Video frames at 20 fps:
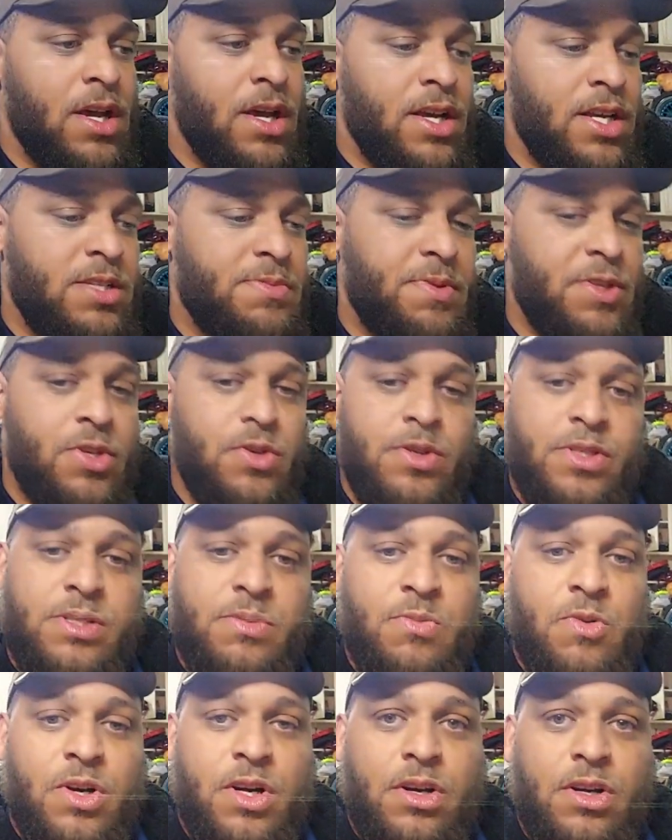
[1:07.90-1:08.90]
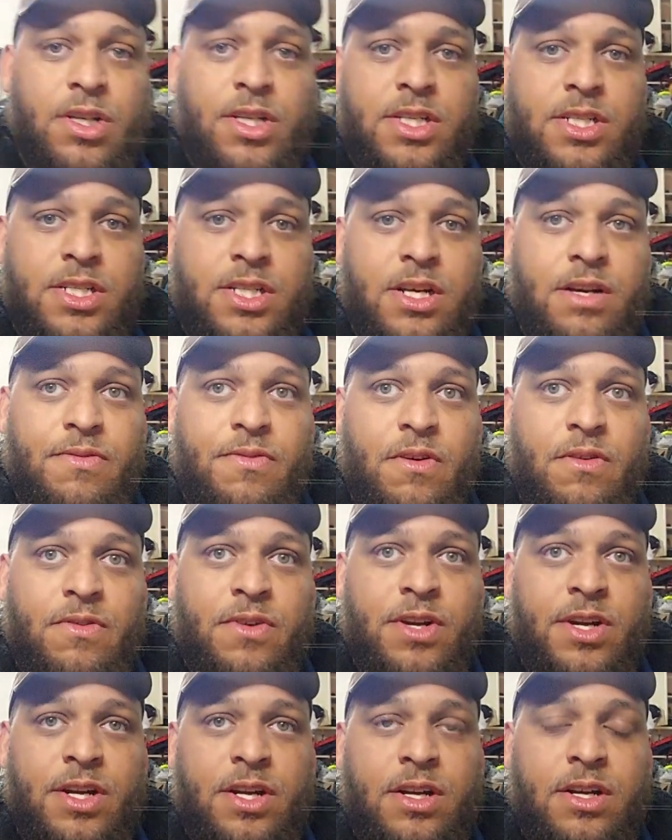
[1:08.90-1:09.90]
He's been doing some work on his stuff over
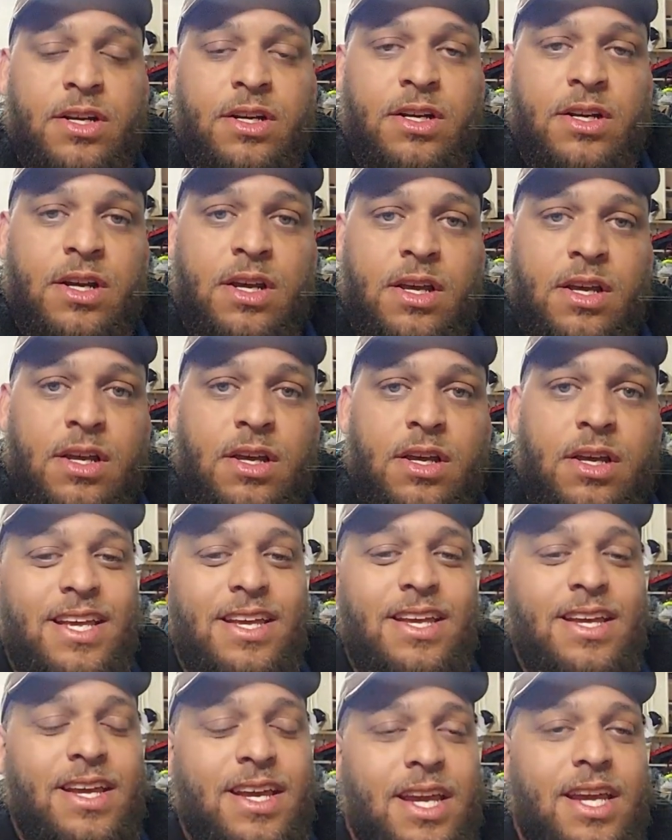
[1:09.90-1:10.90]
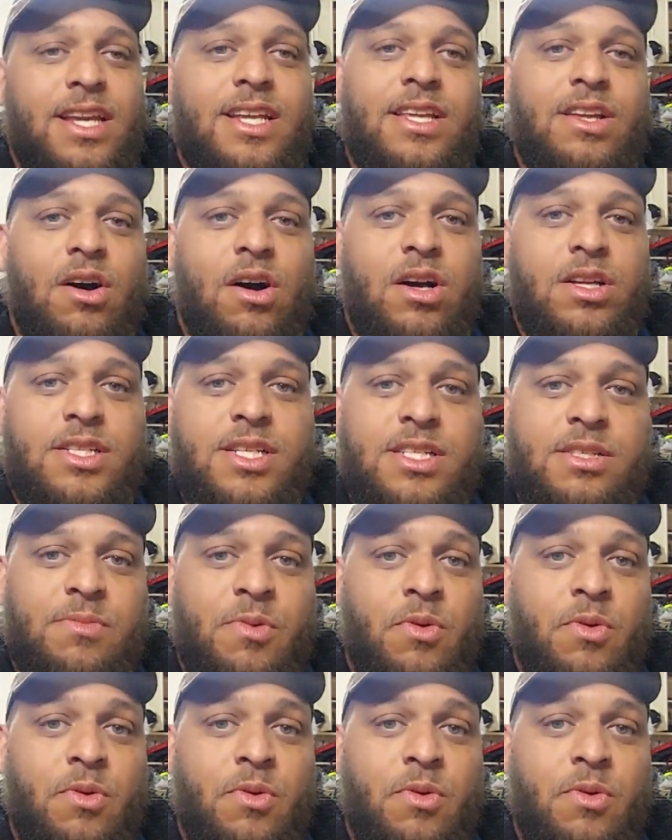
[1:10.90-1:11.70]
here. He did the autism